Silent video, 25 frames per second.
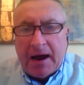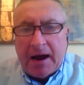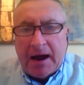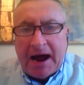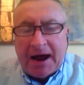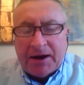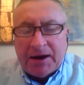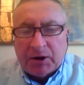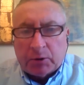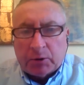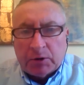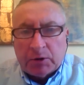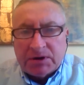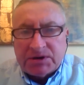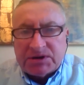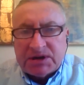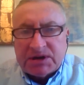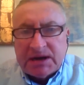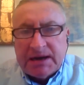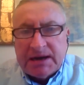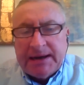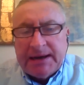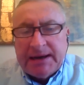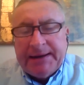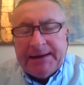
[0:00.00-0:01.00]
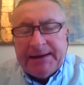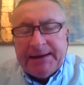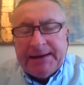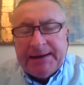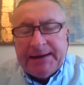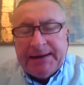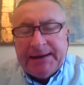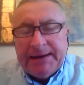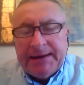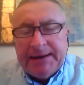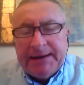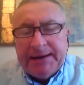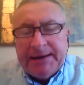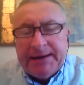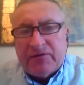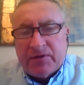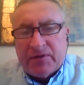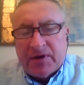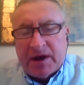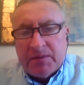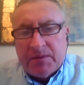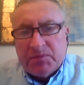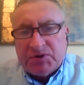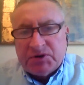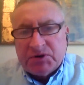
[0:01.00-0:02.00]
adequate for
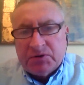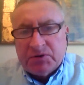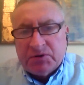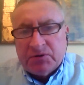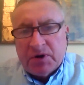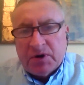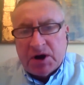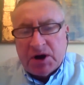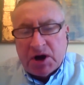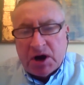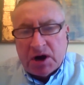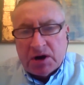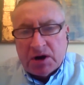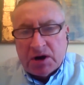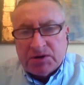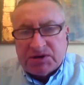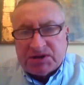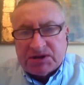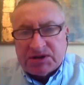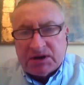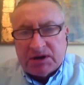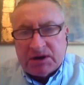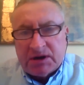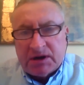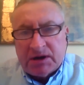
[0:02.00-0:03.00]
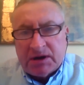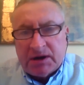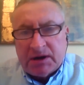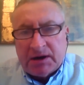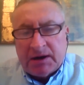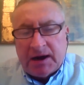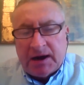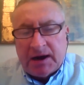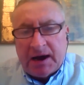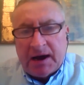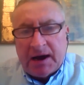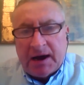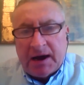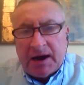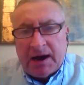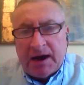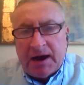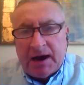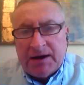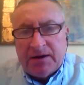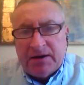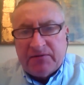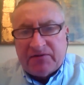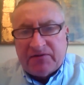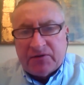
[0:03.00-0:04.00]
them to announce
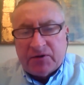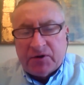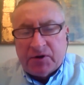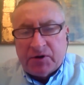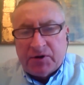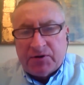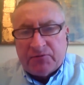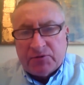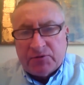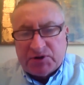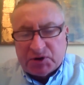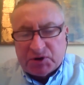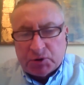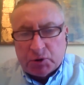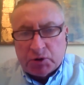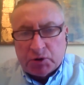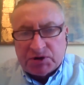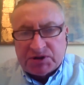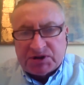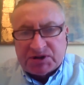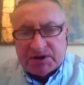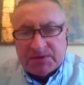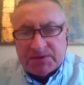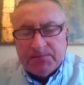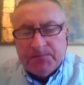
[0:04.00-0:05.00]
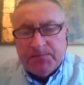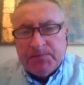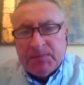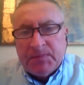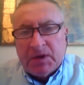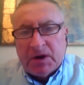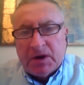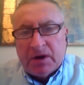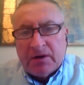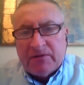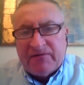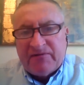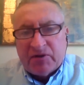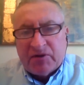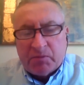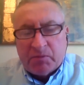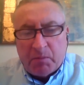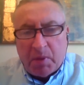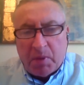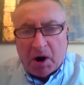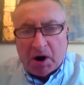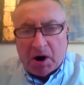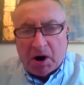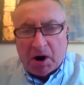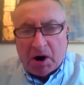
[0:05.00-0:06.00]
an inferred resource for
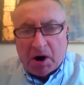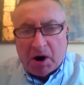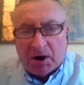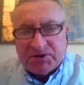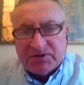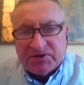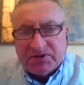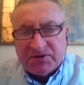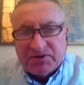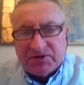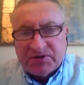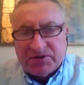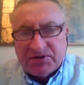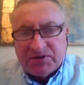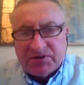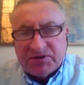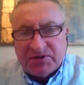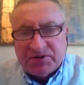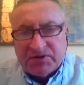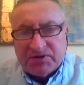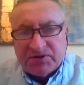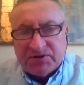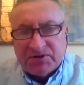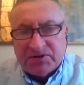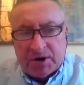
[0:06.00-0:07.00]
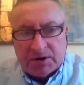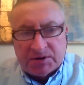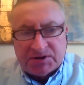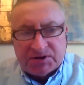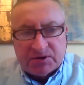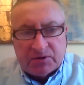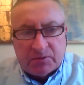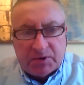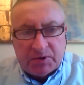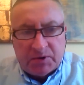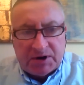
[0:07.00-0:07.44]
part of the Kolstad area.